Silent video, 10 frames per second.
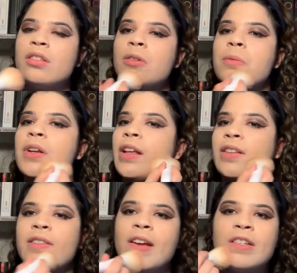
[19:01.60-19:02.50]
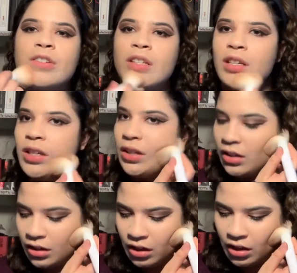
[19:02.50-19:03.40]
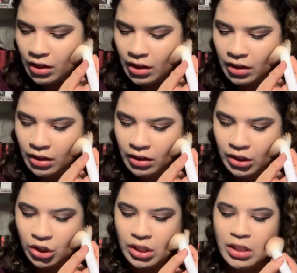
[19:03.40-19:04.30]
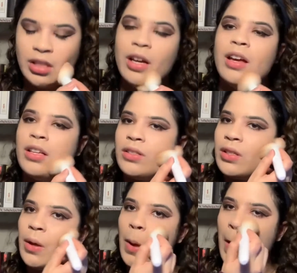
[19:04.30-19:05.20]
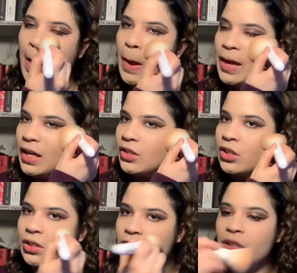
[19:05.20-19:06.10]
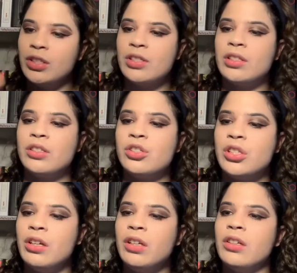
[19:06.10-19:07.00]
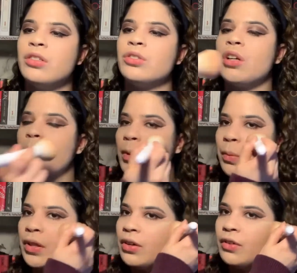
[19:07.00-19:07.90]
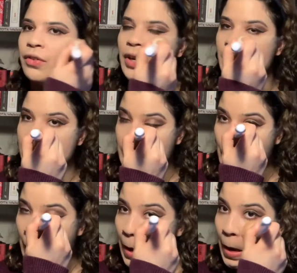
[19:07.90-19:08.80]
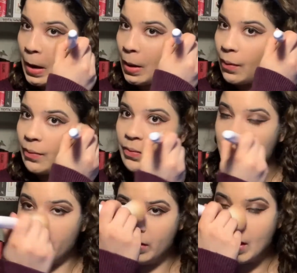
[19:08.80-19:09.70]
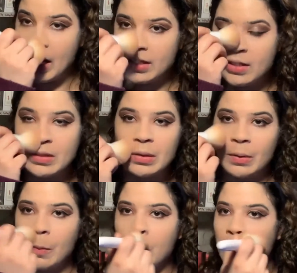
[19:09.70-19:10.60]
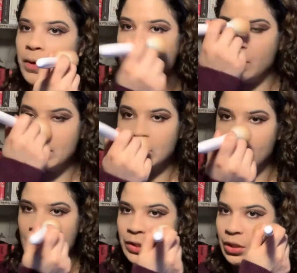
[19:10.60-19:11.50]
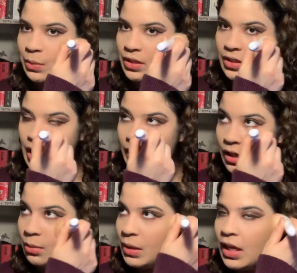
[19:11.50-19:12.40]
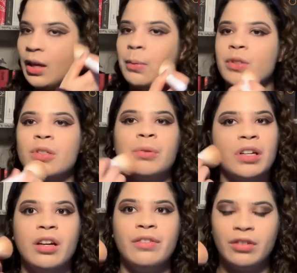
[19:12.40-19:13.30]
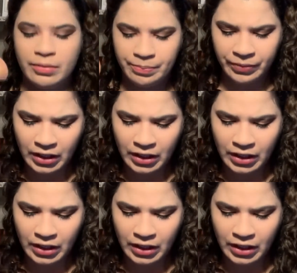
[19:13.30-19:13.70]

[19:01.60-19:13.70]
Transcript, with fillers: to realize that she does, and she starts sharing her trauma with her friends, that's, you know, until then she was not going to be able to recover